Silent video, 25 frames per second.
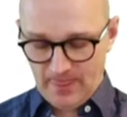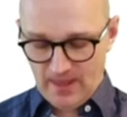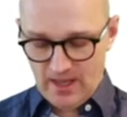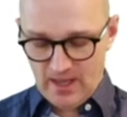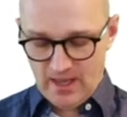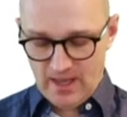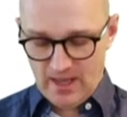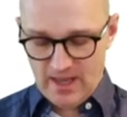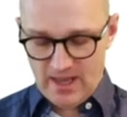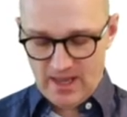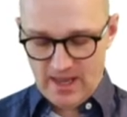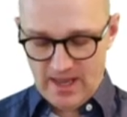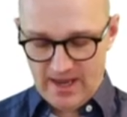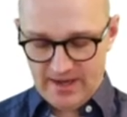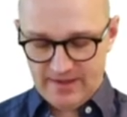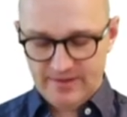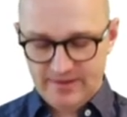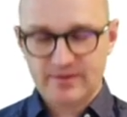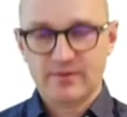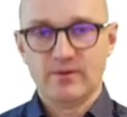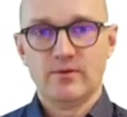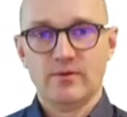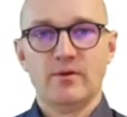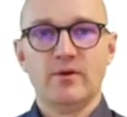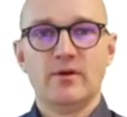And
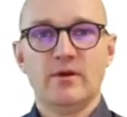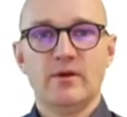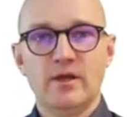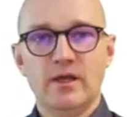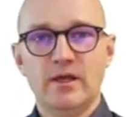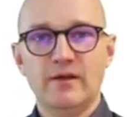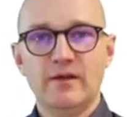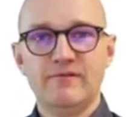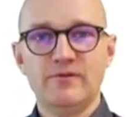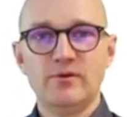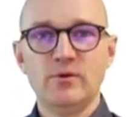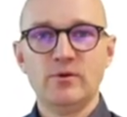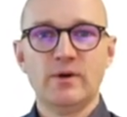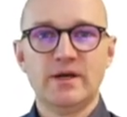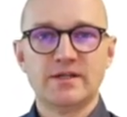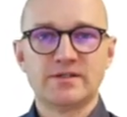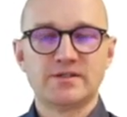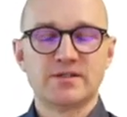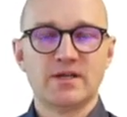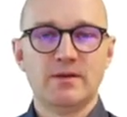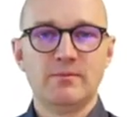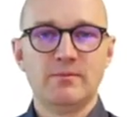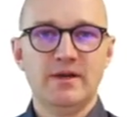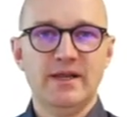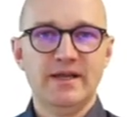if you at
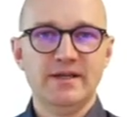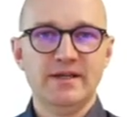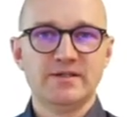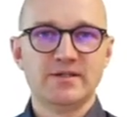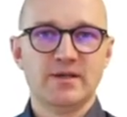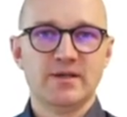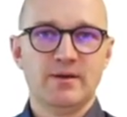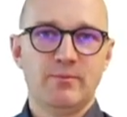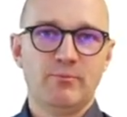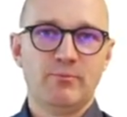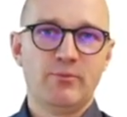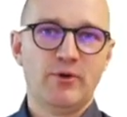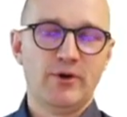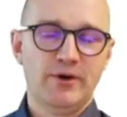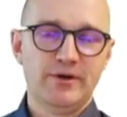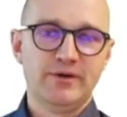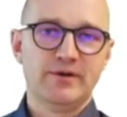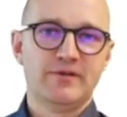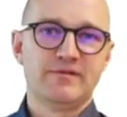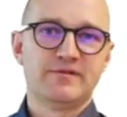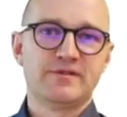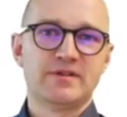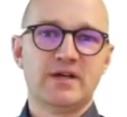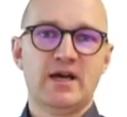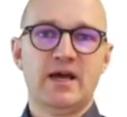some later point of
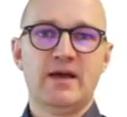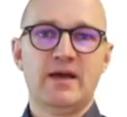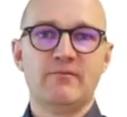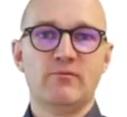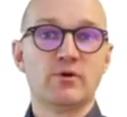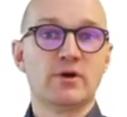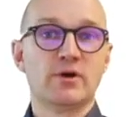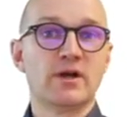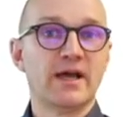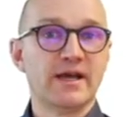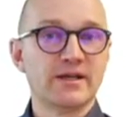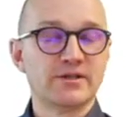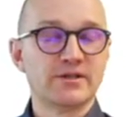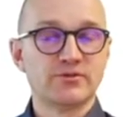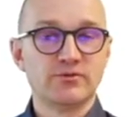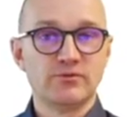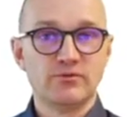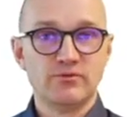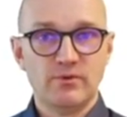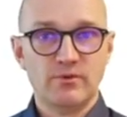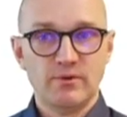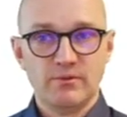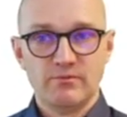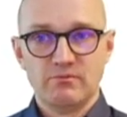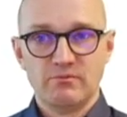time would like to
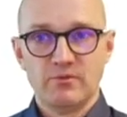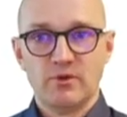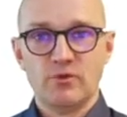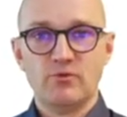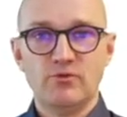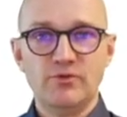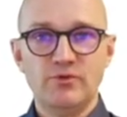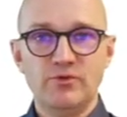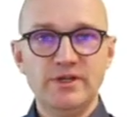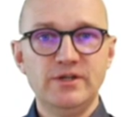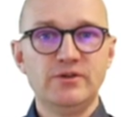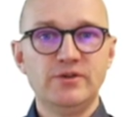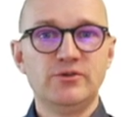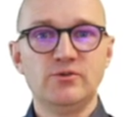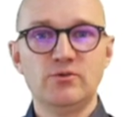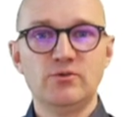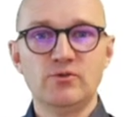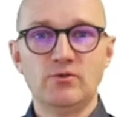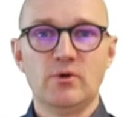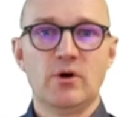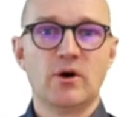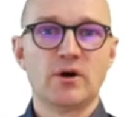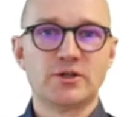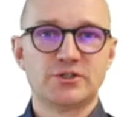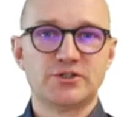redo
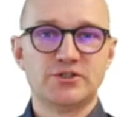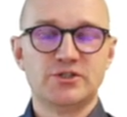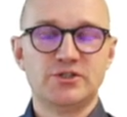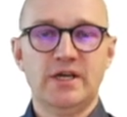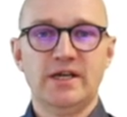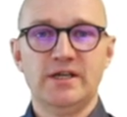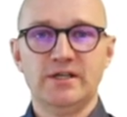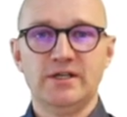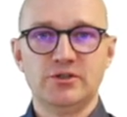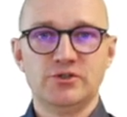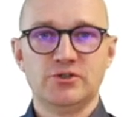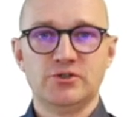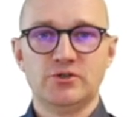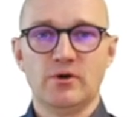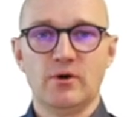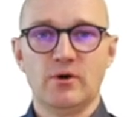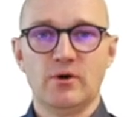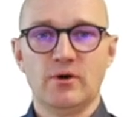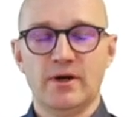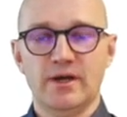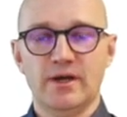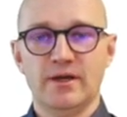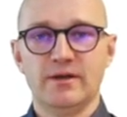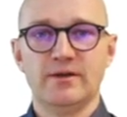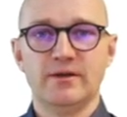or change
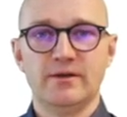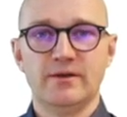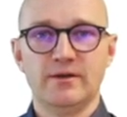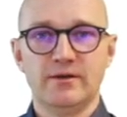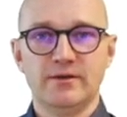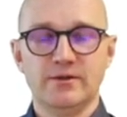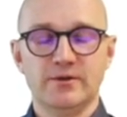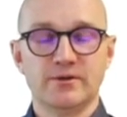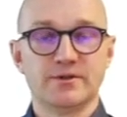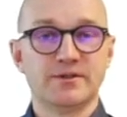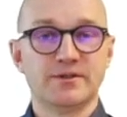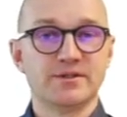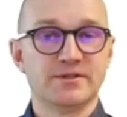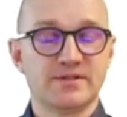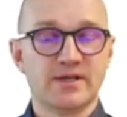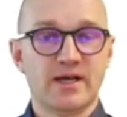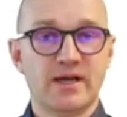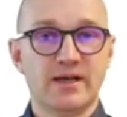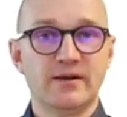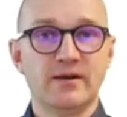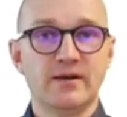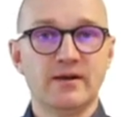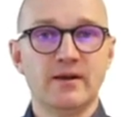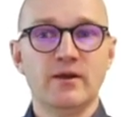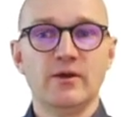your
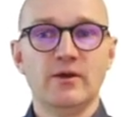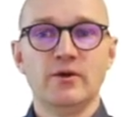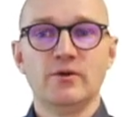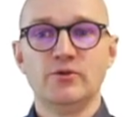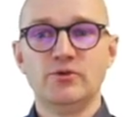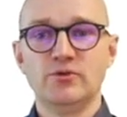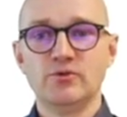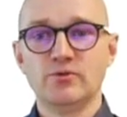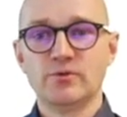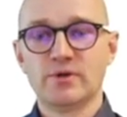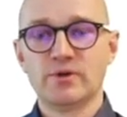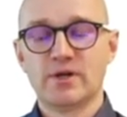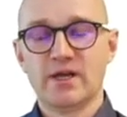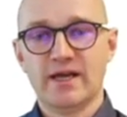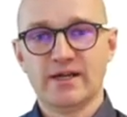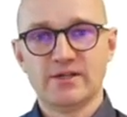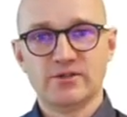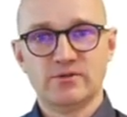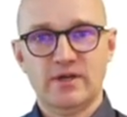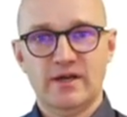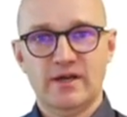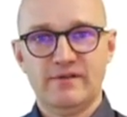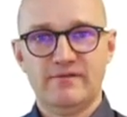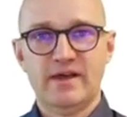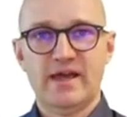design, you would like to
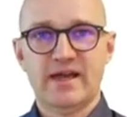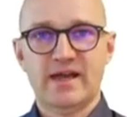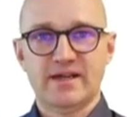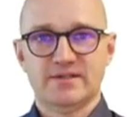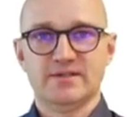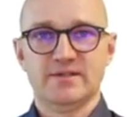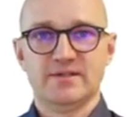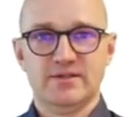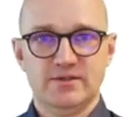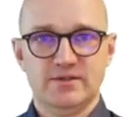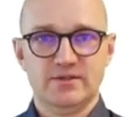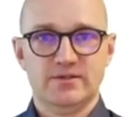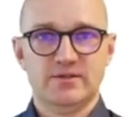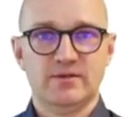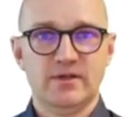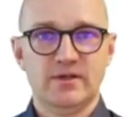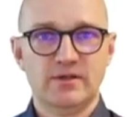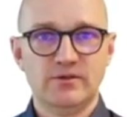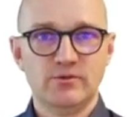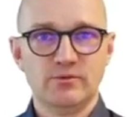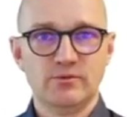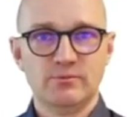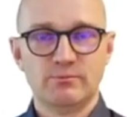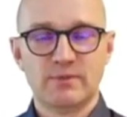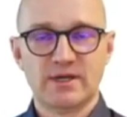have access, and
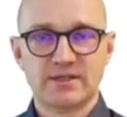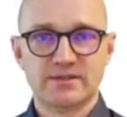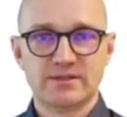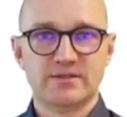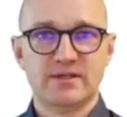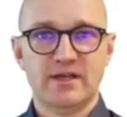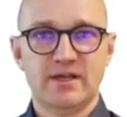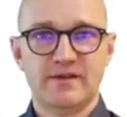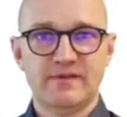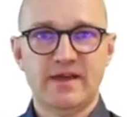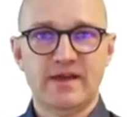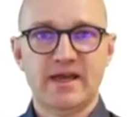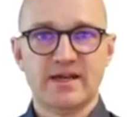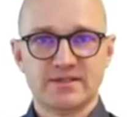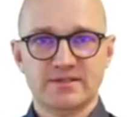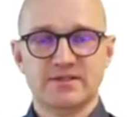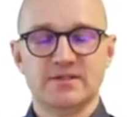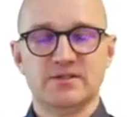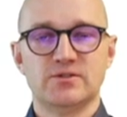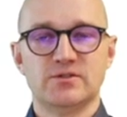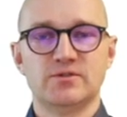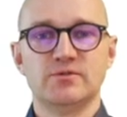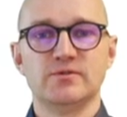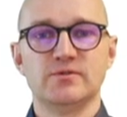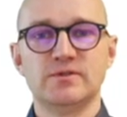you must have access
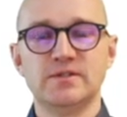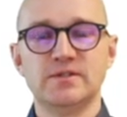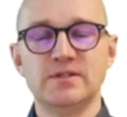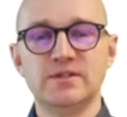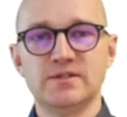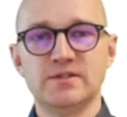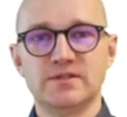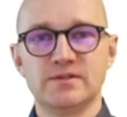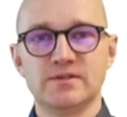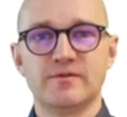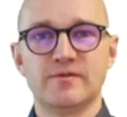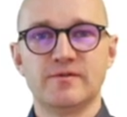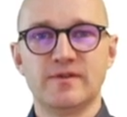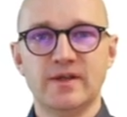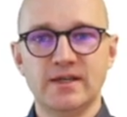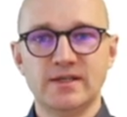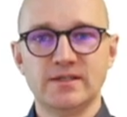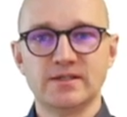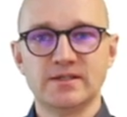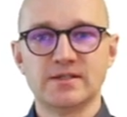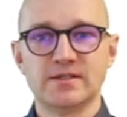to these things,